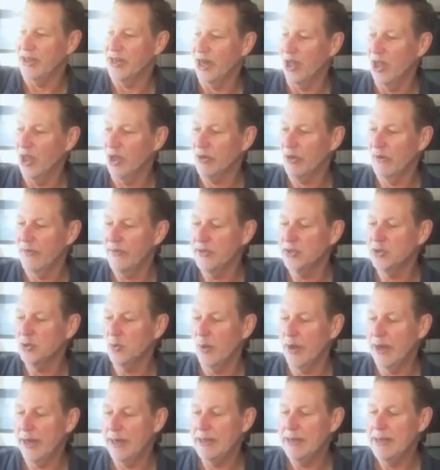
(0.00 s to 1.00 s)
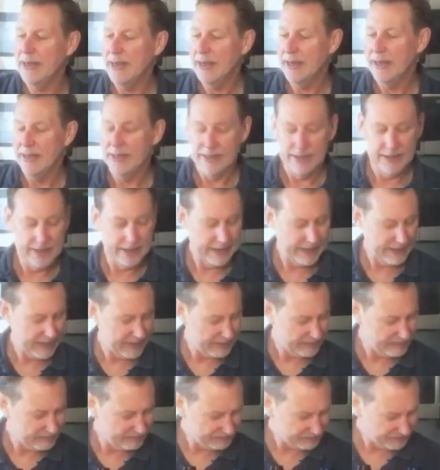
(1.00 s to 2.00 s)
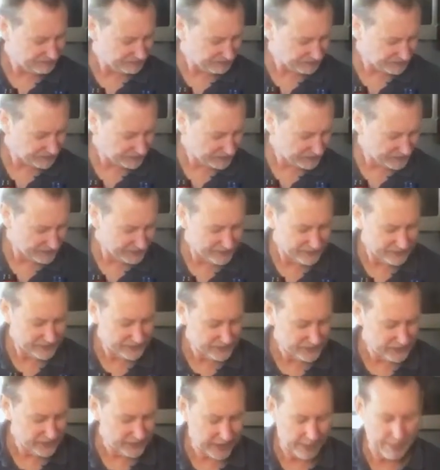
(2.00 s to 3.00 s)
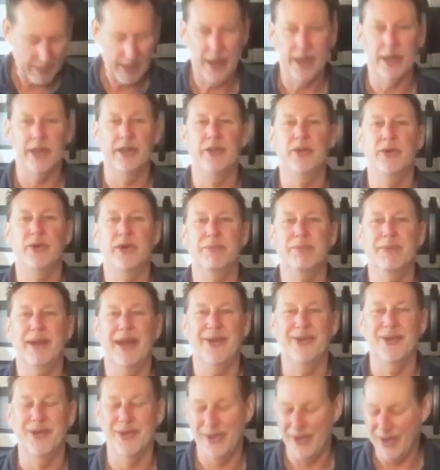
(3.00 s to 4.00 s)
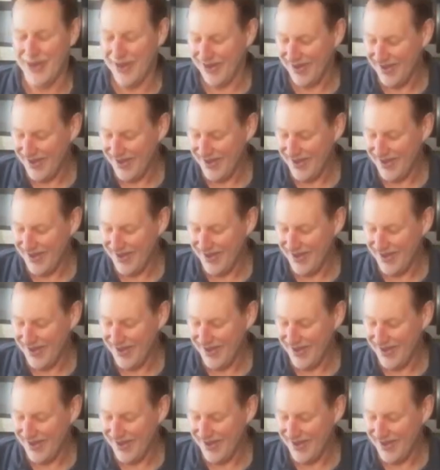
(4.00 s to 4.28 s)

the color in this wine. Um, I'm not going to do it, but I really,